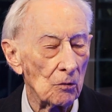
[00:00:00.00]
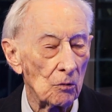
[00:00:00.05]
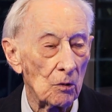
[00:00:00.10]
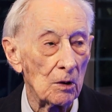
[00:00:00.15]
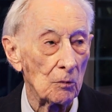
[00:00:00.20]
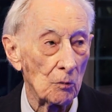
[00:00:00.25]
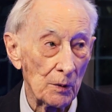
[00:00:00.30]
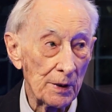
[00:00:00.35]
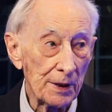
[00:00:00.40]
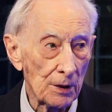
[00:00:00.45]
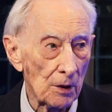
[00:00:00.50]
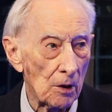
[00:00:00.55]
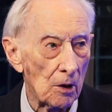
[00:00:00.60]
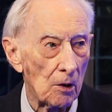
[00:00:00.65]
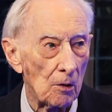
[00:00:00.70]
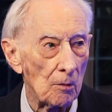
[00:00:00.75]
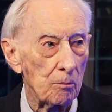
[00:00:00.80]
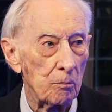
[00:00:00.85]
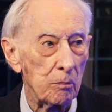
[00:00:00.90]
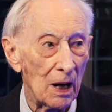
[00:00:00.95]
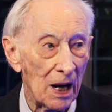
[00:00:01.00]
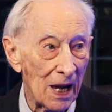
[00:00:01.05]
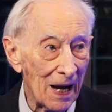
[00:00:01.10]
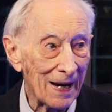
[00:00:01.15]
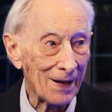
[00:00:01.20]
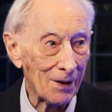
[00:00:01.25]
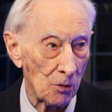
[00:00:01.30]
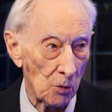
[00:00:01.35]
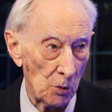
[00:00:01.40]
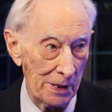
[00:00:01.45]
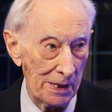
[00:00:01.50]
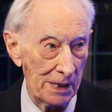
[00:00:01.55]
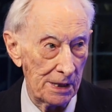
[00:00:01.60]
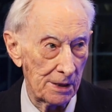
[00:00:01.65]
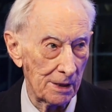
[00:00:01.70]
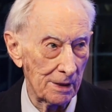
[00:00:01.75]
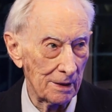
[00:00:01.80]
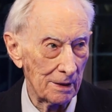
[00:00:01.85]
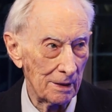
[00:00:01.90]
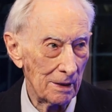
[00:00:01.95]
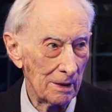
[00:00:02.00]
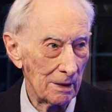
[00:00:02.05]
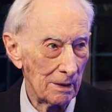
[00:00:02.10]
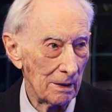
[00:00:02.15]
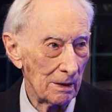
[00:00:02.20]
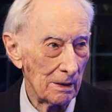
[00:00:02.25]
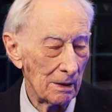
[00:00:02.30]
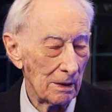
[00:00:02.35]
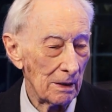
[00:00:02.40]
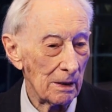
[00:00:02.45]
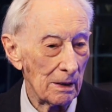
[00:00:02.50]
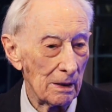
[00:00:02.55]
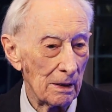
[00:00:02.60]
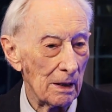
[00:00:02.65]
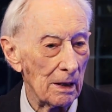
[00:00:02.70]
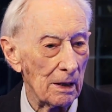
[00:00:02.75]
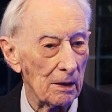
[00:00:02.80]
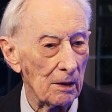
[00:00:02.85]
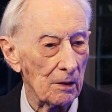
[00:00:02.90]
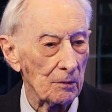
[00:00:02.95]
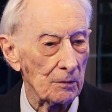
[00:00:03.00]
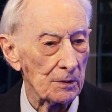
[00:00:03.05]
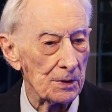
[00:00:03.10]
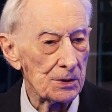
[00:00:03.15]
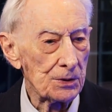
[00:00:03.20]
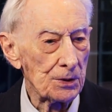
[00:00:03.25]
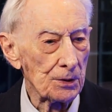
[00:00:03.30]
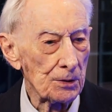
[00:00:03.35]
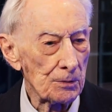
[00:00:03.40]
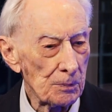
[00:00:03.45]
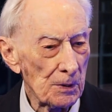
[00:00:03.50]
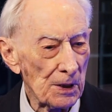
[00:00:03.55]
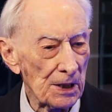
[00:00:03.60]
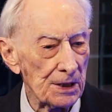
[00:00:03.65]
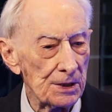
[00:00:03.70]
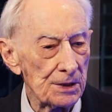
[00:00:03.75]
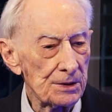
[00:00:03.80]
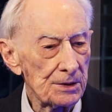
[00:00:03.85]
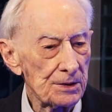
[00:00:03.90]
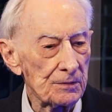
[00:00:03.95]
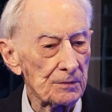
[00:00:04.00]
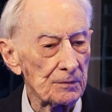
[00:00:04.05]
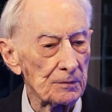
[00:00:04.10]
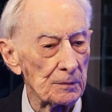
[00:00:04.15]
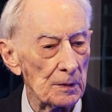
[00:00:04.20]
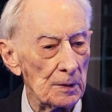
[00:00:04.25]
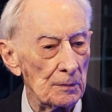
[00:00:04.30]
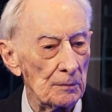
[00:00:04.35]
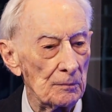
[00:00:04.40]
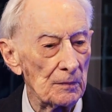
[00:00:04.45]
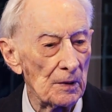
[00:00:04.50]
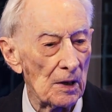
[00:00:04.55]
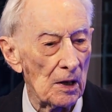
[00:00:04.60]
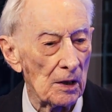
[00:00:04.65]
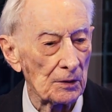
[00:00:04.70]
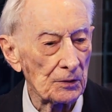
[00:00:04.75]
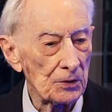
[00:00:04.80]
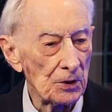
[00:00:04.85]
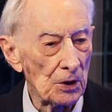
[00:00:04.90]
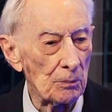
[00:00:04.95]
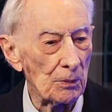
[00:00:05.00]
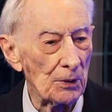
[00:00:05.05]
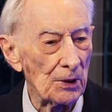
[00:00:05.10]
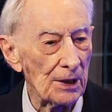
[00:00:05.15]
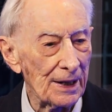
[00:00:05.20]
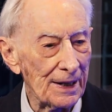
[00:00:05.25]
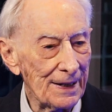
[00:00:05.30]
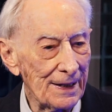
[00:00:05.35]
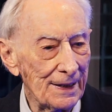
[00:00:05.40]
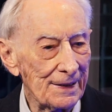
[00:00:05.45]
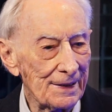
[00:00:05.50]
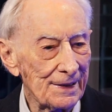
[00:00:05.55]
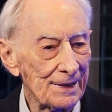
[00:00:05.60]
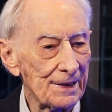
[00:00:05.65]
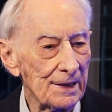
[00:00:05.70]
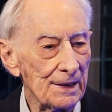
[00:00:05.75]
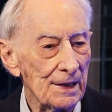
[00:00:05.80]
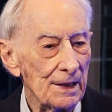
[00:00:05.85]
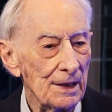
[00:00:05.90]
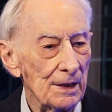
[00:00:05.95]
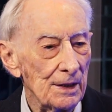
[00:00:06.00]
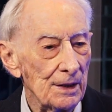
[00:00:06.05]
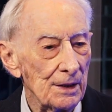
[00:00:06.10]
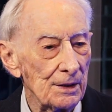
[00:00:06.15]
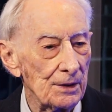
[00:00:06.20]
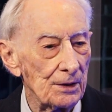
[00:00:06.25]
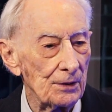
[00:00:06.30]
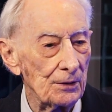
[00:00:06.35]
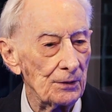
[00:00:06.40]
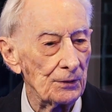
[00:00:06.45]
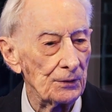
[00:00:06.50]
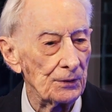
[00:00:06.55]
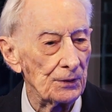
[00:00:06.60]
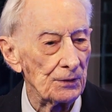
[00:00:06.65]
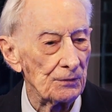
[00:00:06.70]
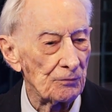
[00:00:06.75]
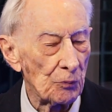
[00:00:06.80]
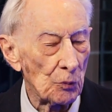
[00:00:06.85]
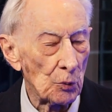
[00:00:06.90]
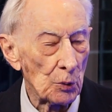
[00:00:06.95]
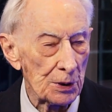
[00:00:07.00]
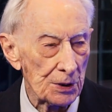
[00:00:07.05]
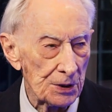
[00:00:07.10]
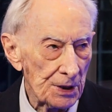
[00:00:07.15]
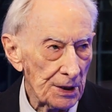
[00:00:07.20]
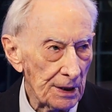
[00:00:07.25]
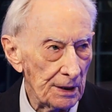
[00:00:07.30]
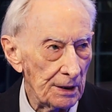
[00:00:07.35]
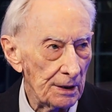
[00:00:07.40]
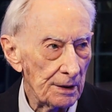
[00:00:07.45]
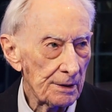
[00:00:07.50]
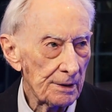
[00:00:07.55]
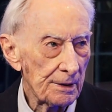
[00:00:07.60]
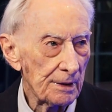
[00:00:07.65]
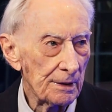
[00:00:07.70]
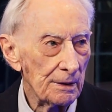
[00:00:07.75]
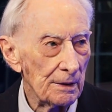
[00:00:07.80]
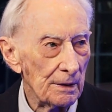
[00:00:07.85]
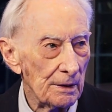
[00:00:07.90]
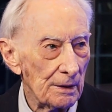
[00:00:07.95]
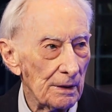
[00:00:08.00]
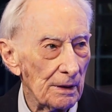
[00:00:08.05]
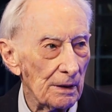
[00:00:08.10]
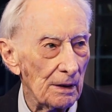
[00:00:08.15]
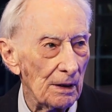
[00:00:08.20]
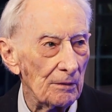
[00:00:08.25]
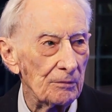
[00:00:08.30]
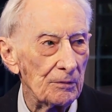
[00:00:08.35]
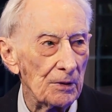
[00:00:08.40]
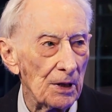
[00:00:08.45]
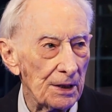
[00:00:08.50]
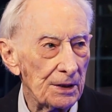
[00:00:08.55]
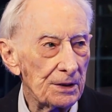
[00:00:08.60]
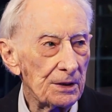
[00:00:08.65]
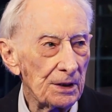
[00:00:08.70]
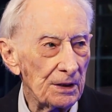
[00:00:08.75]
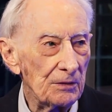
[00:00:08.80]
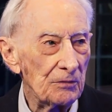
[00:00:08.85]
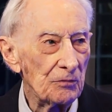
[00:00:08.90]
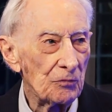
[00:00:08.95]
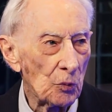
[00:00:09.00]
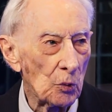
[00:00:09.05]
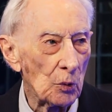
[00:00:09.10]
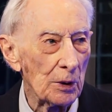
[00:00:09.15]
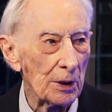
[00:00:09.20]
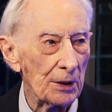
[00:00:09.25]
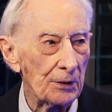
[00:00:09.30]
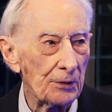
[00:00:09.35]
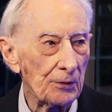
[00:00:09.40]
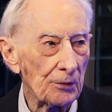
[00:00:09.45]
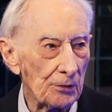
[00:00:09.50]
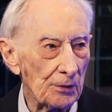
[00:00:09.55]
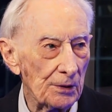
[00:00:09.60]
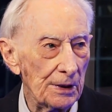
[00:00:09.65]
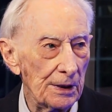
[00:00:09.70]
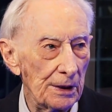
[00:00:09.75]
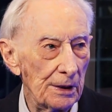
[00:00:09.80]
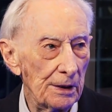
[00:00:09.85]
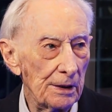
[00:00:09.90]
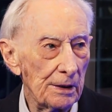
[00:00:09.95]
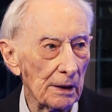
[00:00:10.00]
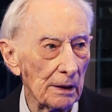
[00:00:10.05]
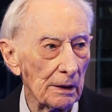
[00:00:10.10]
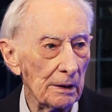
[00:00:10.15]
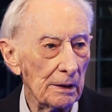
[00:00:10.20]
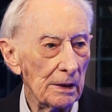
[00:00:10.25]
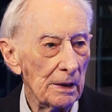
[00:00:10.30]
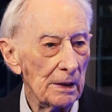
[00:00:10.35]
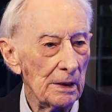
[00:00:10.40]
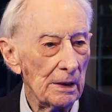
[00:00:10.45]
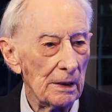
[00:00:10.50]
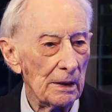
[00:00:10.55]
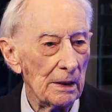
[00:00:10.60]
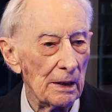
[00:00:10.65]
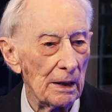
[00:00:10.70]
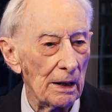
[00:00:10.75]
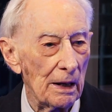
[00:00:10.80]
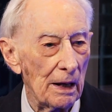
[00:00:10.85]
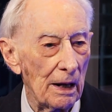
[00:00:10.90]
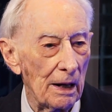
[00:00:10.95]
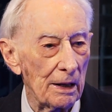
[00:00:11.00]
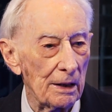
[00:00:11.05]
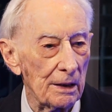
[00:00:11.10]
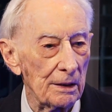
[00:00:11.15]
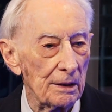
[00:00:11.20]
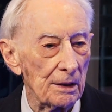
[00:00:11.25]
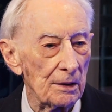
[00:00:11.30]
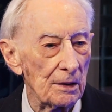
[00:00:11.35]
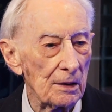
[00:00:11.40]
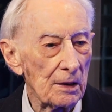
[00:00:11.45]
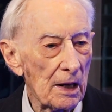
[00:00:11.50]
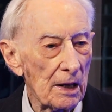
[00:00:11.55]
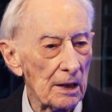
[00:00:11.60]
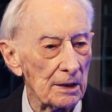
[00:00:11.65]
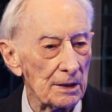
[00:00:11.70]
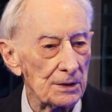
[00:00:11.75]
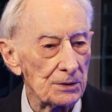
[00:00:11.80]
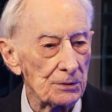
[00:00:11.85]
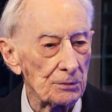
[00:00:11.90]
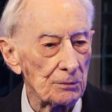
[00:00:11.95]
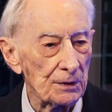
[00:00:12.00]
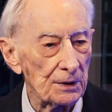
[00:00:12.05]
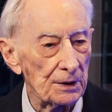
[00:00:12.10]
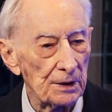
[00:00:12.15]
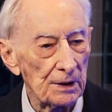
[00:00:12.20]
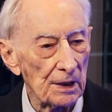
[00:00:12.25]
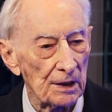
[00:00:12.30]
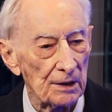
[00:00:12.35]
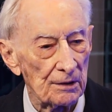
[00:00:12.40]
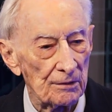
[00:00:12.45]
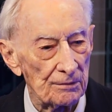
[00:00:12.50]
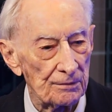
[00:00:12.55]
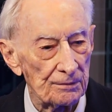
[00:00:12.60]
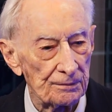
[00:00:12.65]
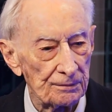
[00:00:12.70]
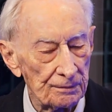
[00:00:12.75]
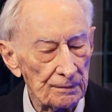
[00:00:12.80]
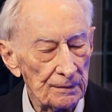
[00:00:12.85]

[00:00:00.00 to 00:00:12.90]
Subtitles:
what we call Black Week, which took place from October 8th to the 14th of 1943. And as we have